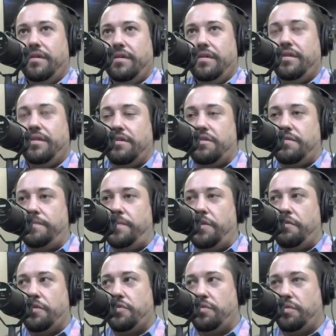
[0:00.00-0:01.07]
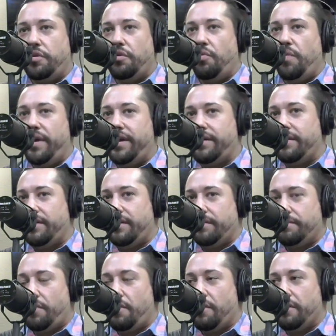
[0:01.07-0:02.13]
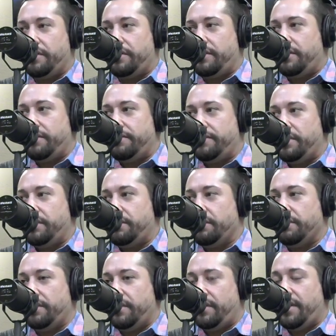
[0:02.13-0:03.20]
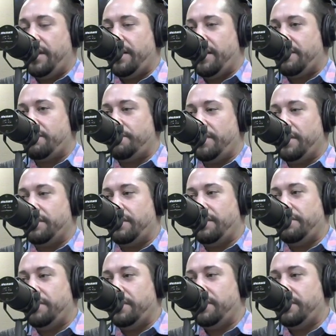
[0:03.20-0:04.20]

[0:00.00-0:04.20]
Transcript: spiritual awakening part of it, or that aspect of it.